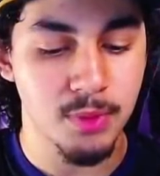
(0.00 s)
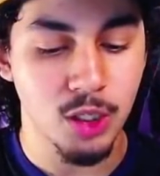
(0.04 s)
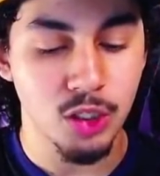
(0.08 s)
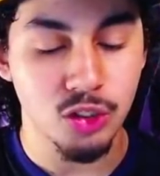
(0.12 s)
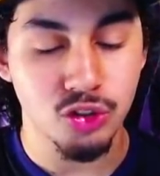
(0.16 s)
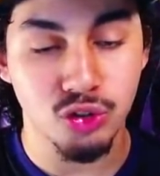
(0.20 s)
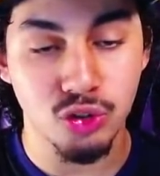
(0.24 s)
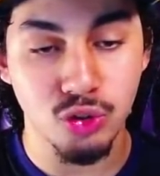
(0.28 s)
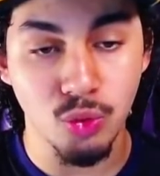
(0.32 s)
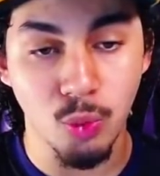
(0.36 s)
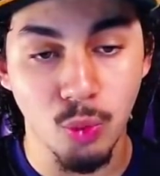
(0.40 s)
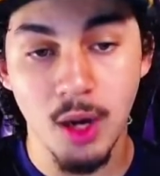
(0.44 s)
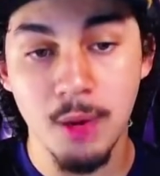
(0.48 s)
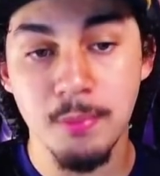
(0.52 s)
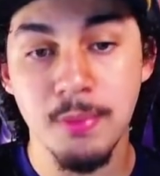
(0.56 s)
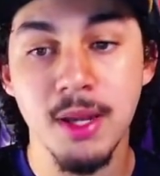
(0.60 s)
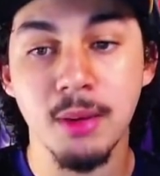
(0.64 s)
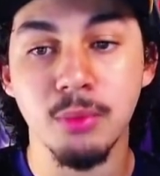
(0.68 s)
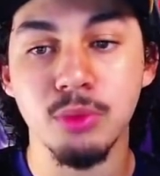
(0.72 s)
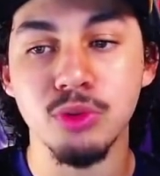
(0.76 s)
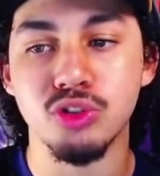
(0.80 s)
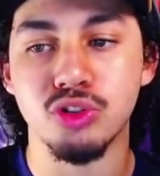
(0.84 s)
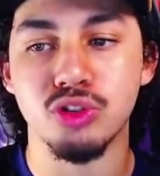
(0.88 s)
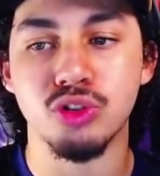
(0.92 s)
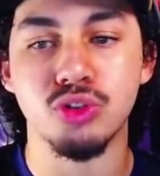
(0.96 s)
So you want to be
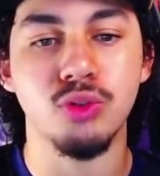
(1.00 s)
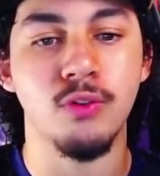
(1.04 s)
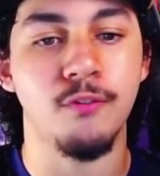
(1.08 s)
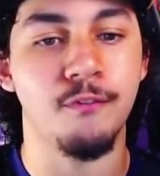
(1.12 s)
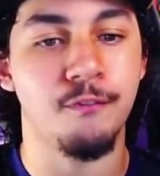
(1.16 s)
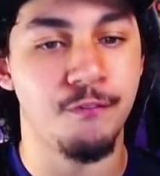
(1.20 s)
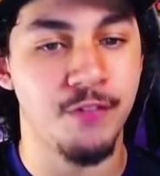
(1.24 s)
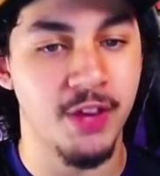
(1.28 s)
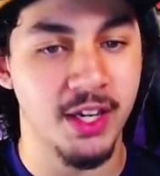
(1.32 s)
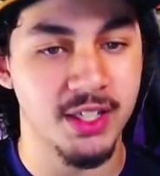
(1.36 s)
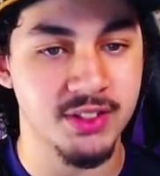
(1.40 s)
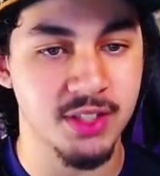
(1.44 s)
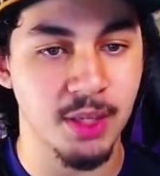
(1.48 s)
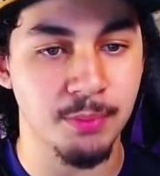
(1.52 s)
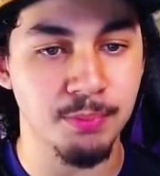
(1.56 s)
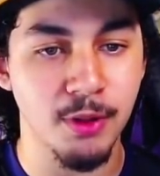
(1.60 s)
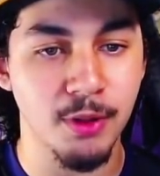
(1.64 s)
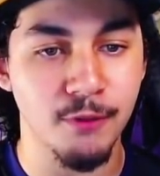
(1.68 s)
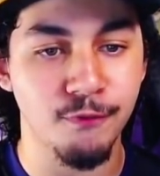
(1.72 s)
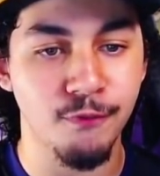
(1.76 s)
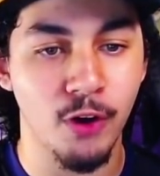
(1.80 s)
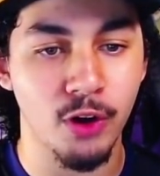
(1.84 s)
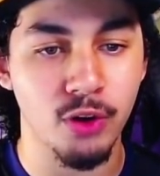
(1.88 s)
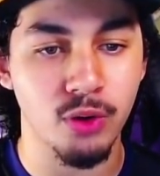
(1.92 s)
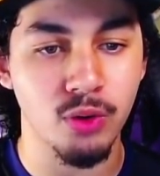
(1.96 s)
able to fix up the
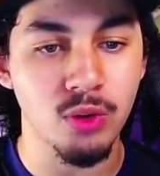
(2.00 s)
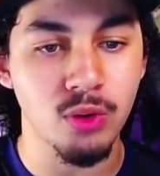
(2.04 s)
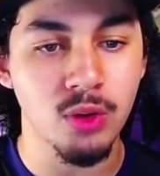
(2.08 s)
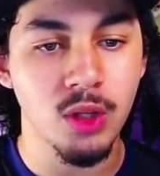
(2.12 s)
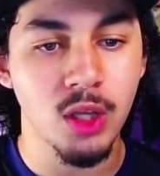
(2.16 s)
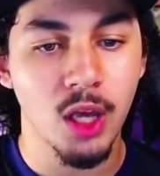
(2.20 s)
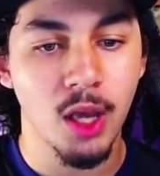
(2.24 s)
funnel,